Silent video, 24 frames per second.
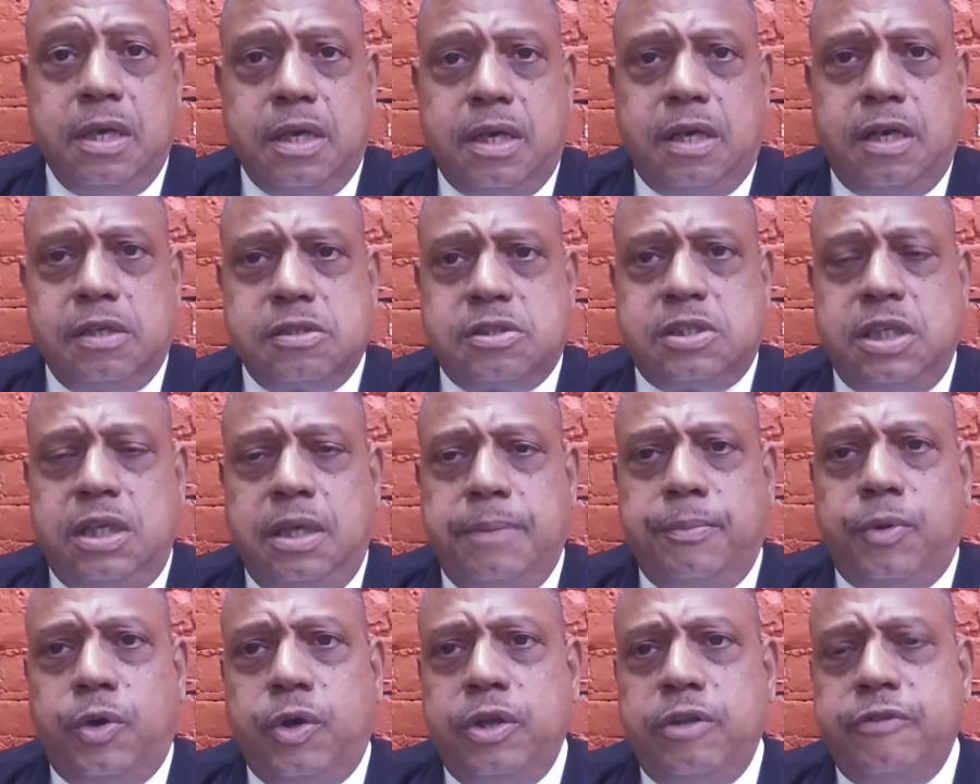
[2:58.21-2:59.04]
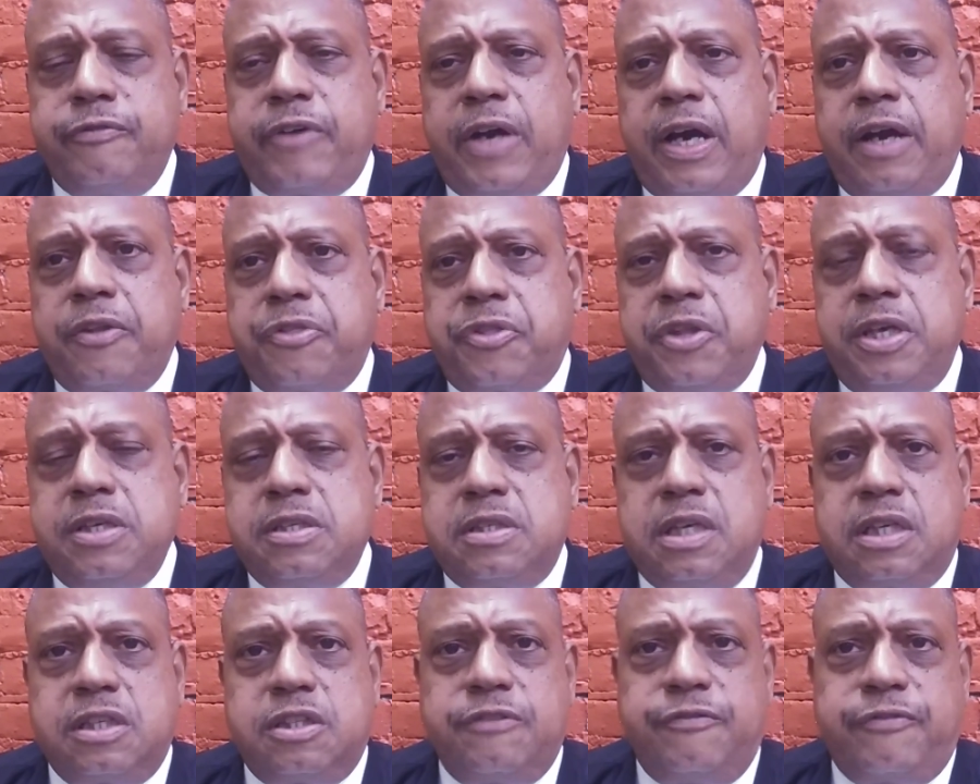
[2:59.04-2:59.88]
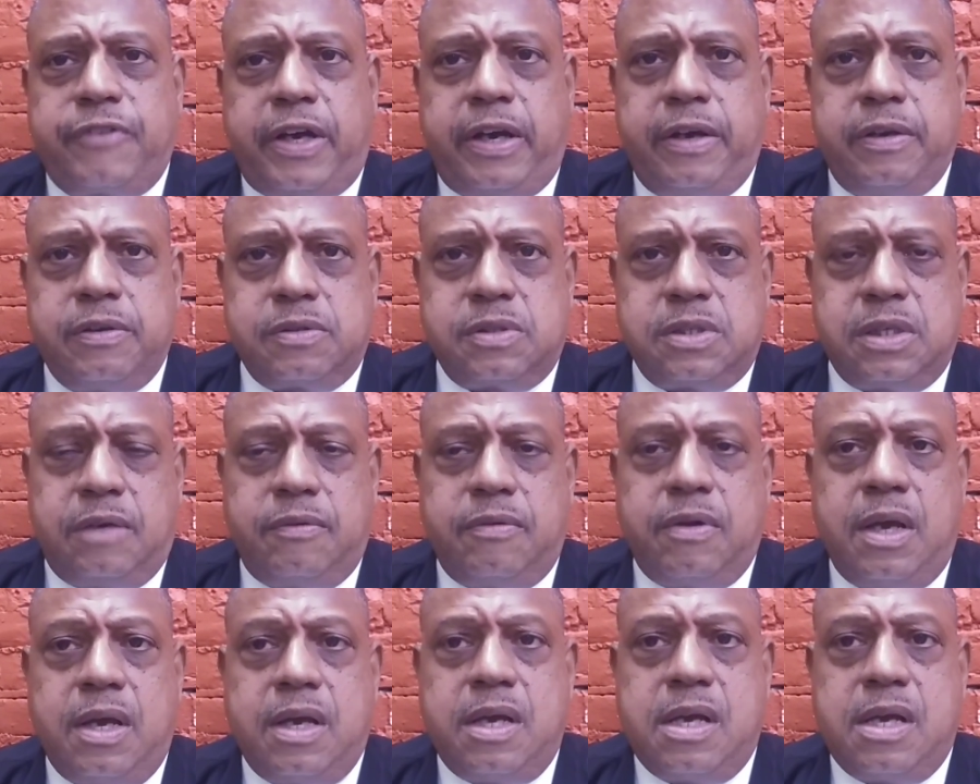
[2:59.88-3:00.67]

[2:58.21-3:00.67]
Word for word: Because, see, the more you value things, less you value yourself.